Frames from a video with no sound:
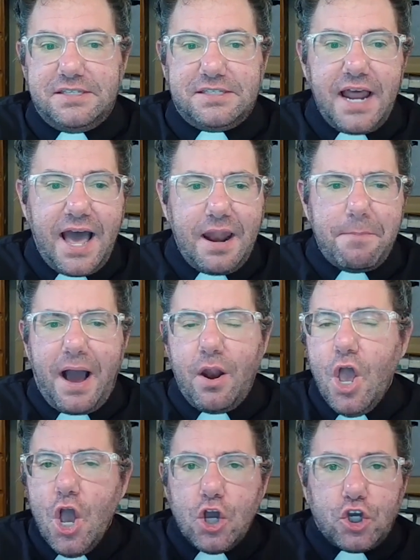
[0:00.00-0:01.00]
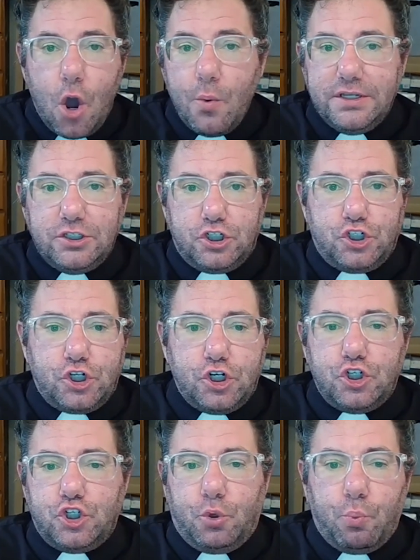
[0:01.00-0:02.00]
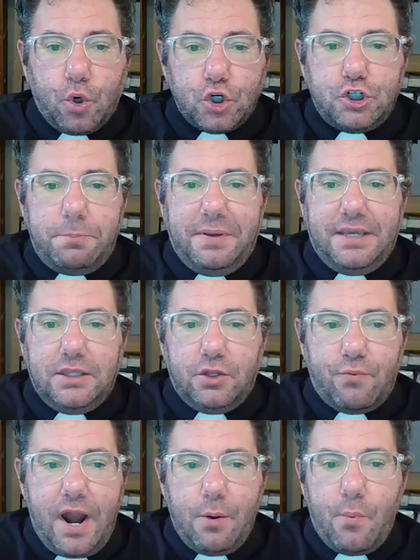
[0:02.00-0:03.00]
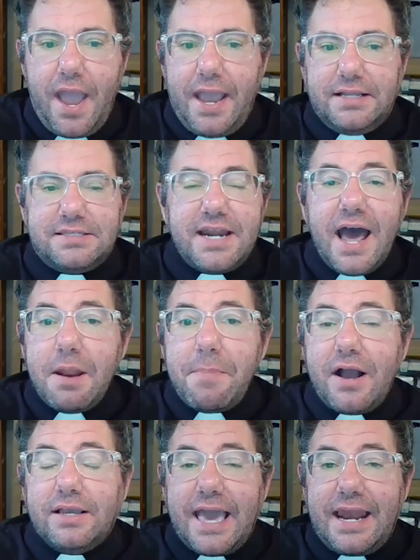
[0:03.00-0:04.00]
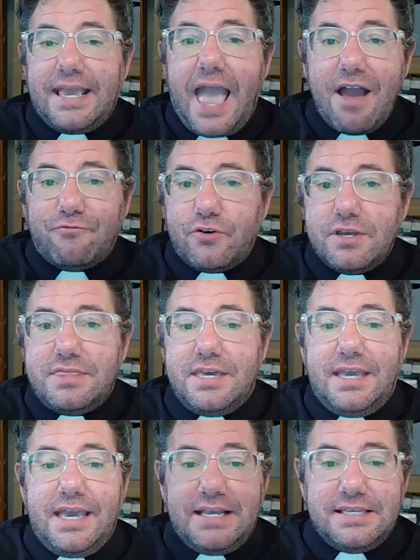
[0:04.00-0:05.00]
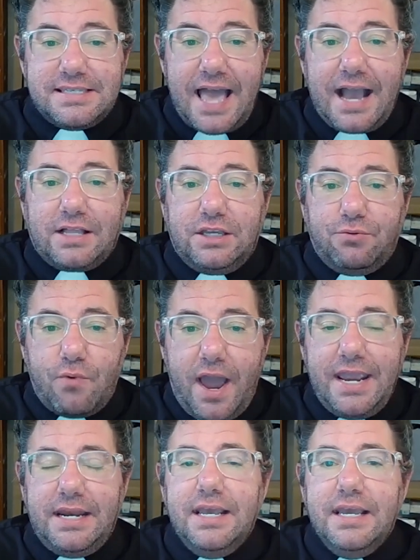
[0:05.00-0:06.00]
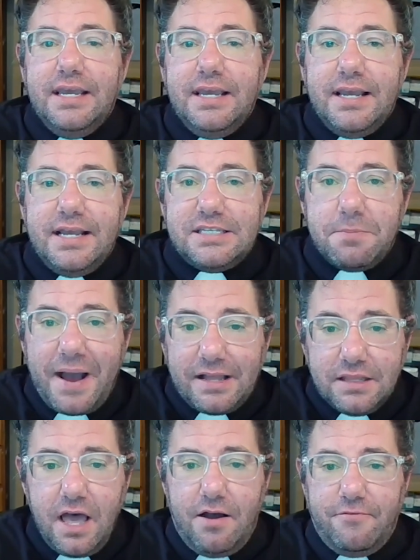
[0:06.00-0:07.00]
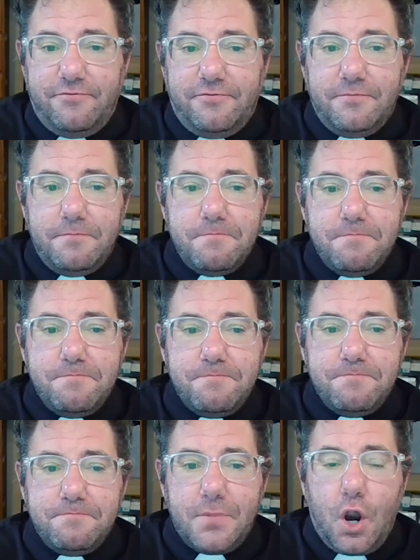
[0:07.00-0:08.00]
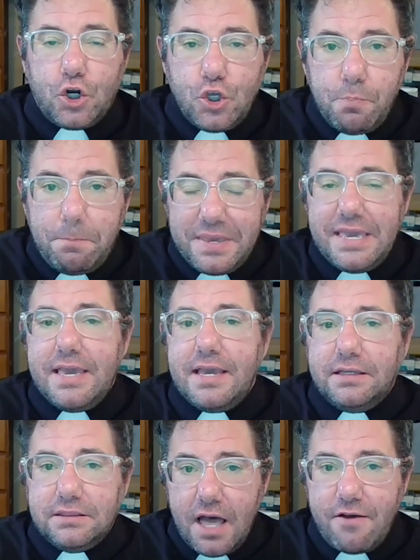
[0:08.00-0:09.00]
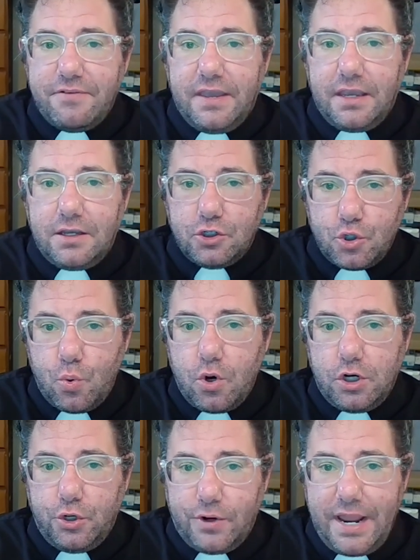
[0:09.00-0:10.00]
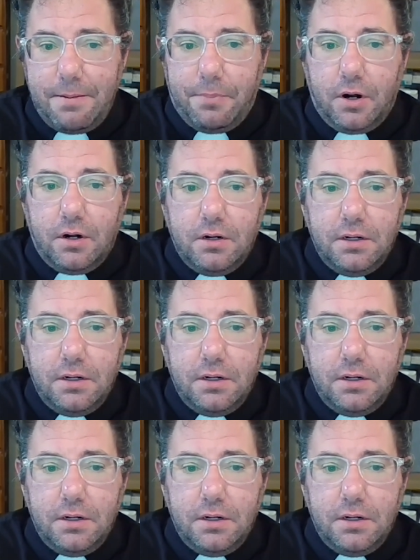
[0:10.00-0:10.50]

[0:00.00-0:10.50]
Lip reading: It's not about going to church or worshiping in the right way. It's not about getting everything exactly right. It's about love. Are you being loving toward your neighbor?